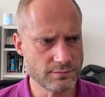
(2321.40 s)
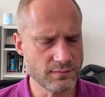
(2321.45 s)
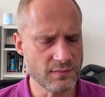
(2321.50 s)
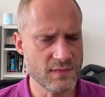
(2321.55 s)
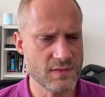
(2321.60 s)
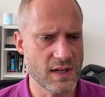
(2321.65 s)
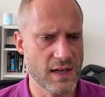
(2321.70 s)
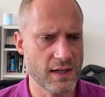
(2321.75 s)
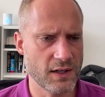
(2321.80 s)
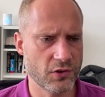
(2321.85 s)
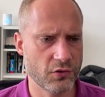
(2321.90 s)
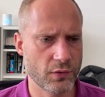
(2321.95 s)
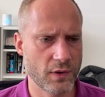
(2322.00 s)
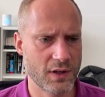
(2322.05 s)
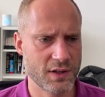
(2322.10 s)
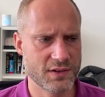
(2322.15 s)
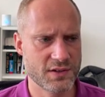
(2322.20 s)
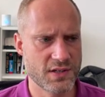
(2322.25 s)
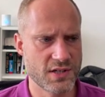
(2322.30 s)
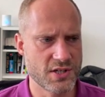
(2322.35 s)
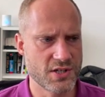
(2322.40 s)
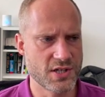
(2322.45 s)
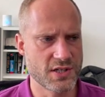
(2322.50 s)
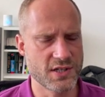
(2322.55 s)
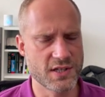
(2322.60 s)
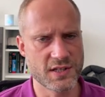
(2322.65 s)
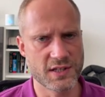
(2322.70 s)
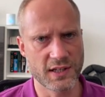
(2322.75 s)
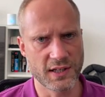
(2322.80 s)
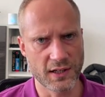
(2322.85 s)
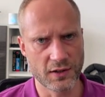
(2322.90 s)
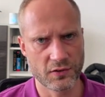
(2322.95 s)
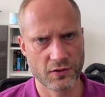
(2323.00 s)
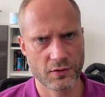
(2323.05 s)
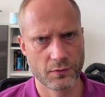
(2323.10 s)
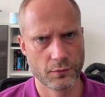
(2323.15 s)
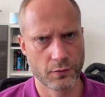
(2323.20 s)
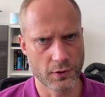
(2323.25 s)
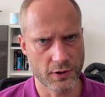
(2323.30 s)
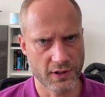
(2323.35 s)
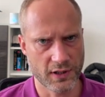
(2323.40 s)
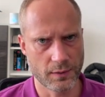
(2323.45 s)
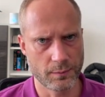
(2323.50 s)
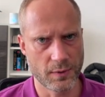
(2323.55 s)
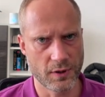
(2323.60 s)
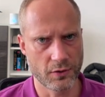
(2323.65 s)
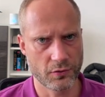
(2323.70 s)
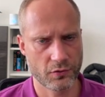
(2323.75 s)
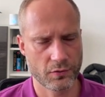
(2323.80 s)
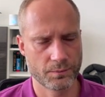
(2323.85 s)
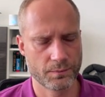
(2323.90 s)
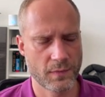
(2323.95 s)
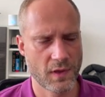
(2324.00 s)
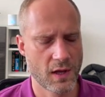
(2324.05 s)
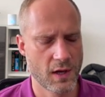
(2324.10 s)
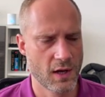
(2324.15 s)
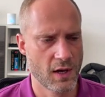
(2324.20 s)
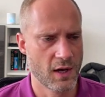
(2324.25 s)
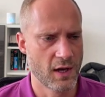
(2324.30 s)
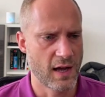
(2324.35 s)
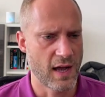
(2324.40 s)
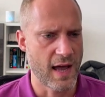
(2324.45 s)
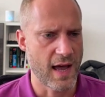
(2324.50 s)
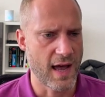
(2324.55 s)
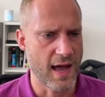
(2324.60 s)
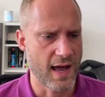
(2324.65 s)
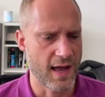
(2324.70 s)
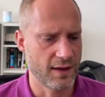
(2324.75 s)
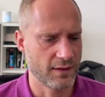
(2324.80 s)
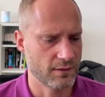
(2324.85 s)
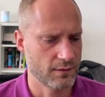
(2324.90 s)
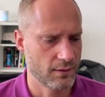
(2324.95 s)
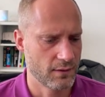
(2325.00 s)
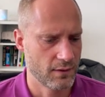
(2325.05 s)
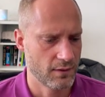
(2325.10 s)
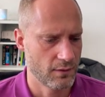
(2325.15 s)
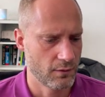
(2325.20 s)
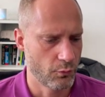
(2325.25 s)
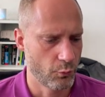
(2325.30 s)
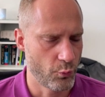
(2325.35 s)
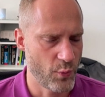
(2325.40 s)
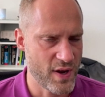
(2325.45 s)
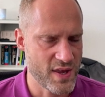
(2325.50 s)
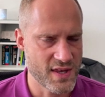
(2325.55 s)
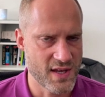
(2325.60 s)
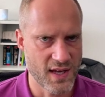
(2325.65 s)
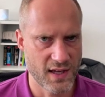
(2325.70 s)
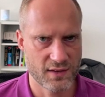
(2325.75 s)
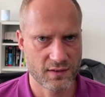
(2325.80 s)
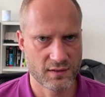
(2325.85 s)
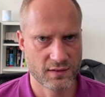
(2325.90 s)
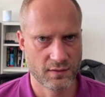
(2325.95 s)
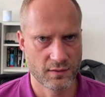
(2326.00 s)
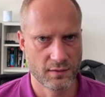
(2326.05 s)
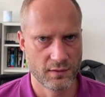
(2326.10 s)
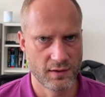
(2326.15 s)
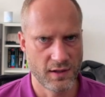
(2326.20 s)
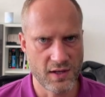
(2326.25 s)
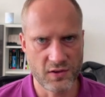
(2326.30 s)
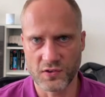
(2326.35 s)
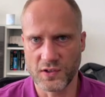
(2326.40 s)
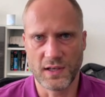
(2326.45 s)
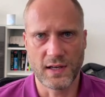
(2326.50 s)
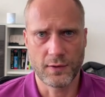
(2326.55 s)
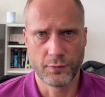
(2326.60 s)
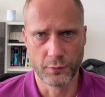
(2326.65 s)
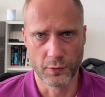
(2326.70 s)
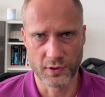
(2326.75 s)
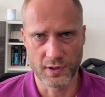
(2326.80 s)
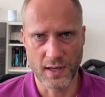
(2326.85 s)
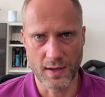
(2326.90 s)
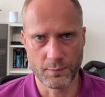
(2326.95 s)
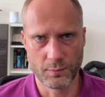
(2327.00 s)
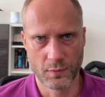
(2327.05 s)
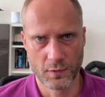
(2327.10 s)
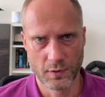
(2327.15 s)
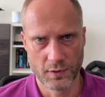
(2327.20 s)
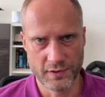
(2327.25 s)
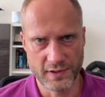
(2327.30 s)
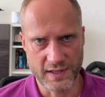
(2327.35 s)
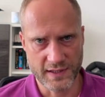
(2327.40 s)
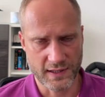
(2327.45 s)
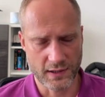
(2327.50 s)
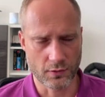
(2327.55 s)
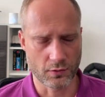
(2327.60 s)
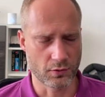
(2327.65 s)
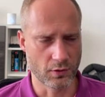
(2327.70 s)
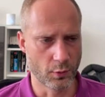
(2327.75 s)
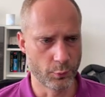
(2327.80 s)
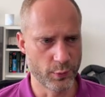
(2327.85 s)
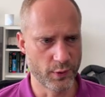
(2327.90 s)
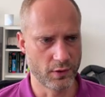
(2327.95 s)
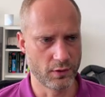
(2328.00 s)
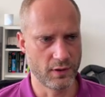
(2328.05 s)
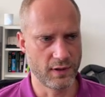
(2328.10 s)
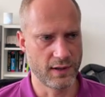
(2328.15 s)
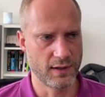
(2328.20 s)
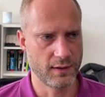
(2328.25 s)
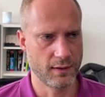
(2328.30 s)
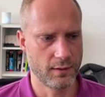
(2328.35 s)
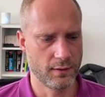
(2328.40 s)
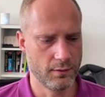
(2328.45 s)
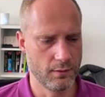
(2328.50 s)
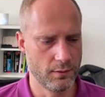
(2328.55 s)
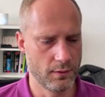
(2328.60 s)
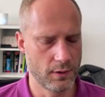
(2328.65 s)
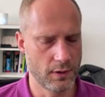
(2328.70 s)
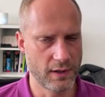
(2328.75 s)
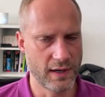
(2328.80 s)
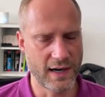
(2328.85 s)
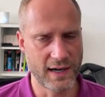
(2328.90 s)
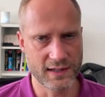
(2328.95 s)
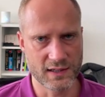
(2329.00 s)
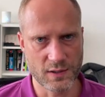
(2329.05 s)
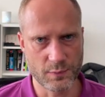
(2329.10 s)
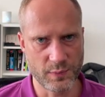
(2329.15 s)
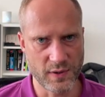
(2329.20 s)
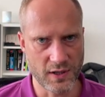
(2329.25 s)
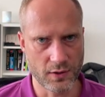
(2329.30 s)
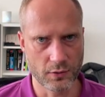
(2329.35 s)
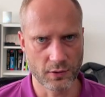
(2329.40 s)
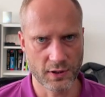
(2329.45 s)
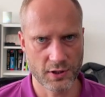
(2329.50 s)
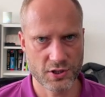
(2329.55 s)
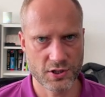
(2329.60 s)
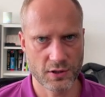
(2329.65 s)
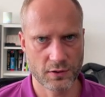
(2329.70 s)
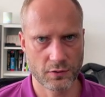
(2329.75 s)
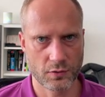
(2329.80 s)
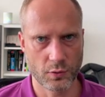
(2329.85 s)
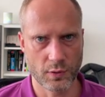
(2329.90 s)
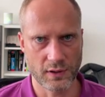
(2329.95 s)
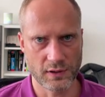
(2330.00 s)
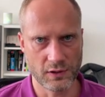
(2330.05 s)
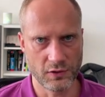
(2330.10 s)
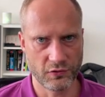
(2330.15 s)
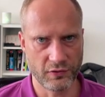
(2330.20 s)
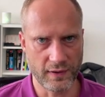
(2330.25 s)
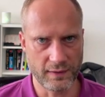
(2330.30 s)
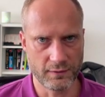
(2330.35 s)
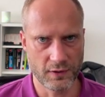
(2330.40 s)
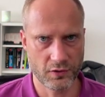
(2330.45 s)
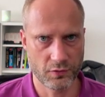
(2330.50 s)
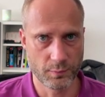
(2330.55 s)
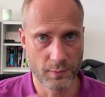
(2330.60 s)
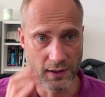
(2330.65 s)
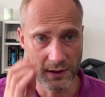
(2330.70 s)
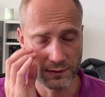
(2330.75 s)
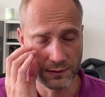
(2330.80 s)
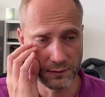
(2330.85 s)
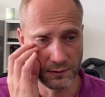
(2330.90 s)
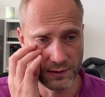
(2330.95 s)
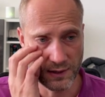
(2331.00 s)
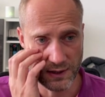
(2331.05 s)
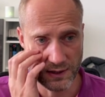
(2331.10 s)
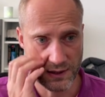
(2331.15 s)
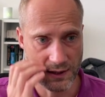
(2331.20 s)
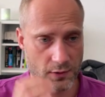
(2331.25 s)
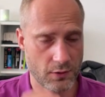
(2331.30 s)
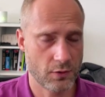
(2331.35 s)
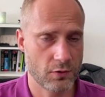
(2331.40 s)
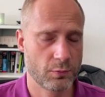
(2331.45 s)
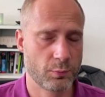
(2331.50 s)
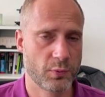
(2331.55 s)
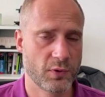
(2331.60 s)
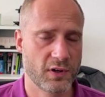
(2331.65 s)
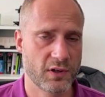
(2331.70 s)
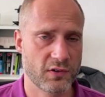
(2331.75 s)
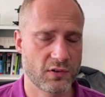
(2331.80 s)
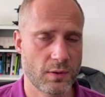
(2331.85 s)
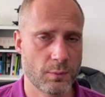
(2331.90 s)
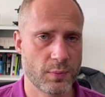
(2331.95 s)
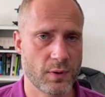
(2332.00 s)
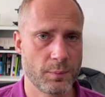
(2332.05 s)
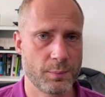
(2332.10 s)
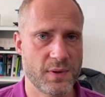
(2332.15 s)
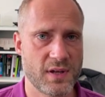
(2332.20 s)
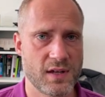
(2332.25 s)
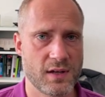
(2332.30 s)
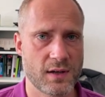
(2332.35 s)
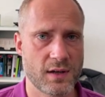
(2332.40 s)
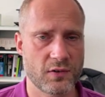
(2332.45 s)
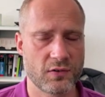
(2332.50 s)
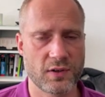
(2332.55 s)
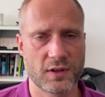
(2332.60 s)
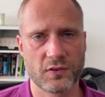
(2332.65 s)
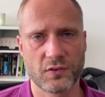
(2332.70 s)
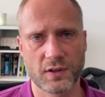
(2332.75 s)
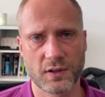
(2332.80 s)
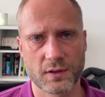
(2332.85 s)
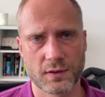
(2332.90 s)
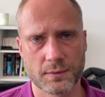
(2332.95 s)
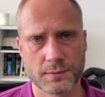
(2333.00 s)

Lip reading: and as well TGT tickets for Kerberos. And with that, it's enough for them. They cannot open RDP connection to other servers, but they can use, for example, PESExec,